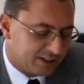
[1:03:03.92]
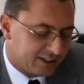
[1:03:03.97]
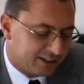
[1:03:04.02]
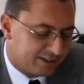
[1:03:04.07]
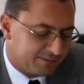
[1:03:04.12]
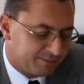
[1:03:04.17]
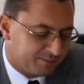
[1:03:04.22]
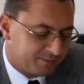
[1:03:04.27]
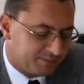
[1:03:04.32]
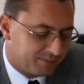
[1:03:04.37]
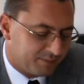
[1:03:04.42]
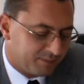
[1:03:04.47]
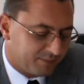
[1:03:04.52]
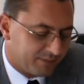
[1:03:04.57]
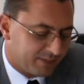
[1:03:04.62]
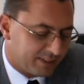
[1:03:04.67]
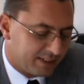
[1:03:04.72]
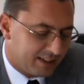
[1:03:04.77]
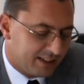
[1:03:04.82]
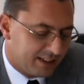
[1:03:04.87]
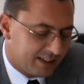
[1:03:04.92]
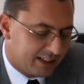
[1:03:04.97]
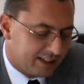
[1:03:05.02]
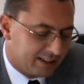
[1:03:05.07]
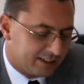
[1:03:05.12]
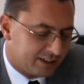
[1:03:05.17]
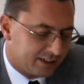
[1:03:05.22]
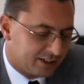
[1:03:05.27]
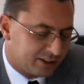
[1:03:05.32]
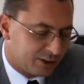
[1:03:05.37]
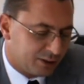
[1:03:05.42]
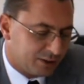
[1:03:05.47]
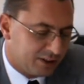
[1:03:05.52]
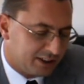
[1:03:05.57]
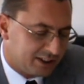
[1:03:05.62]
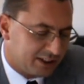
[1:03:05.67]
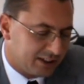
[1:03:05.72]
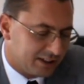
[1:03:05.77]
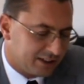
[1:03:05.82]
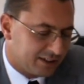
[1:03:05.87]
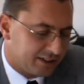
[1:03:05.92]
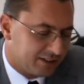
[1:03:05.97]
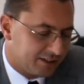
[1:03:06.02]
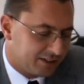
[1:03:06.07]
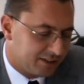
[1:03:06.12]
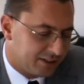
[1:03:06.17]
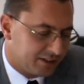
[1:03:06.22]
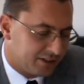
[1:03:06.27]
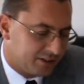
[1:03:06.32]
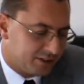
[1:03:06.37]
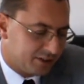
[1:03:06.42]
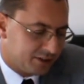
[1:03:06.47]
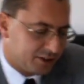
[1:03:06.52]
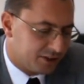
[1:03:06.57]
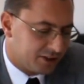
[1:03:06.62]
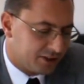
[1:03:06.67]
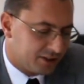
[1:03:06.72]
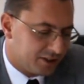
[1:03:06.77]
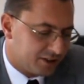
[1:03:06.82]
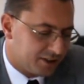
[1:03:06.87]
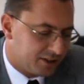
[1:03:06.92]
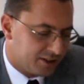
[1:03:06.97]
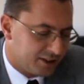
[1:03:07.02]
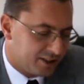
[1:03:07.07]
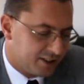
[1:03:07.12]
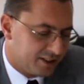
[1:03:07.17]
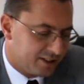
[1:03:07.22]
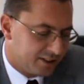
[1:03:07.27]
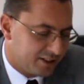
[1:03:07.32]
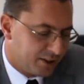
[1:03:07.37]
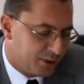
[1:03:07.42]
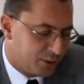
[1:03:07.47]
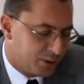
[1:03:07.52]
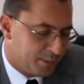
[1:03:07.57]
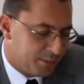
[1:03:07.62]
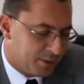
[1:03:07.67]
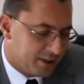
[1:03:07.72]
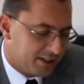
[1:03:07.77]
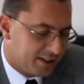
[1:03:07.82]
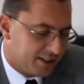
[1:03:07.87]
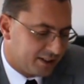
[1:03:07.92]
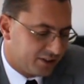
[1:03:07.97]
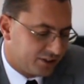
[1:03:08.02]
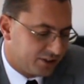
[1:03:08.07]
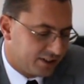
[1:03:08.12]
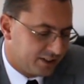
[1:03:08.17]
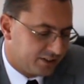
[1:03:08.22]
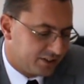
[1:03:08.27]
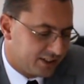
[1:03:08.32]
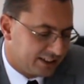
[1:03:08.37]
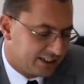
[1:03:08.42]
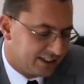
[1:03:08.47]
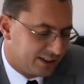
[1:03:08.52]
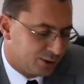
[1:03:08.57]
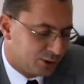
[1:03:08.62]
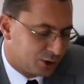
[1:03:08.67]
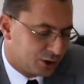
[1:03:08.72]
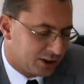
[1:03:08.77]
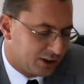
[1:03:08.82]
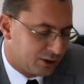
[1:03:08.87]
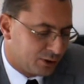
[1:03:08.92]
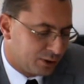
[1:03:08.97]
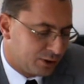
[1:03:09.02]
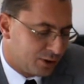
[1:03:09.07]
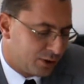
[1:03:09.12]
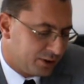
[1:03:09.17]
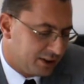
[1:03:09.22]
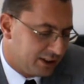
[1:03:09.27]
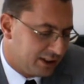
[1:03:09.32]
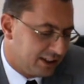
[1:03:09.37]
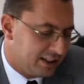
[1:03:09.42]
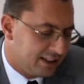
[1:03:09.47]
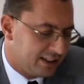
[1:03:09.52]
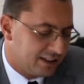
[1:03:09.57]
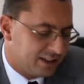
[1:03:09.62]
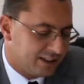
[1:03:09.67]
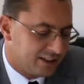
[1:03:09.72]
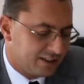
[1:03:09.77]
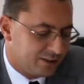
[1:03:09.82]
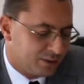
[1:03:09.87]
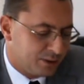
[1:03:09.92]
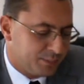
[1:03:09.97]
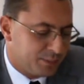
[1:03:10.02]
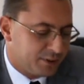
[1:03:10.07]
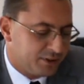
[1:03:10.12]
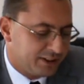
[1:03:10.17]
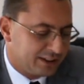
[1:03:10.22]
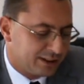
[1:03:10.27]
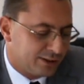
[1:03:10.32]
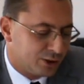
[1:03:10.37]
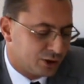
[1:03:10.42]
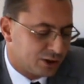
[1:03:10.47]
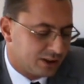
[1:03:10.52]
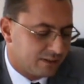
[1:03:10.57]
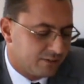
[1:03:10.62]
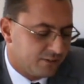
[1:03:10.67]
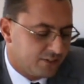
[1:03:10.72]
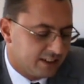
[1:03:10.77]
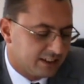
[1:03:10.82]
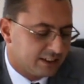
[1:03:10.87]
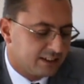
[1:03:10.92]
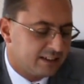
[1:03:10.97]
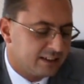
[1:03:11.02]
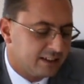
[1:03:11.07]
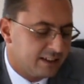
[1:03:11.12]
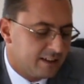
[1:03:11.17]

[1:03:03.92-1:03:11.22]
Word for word: uh, so, so, this uh, the, the European Resolution Authority and the European Resolution Fund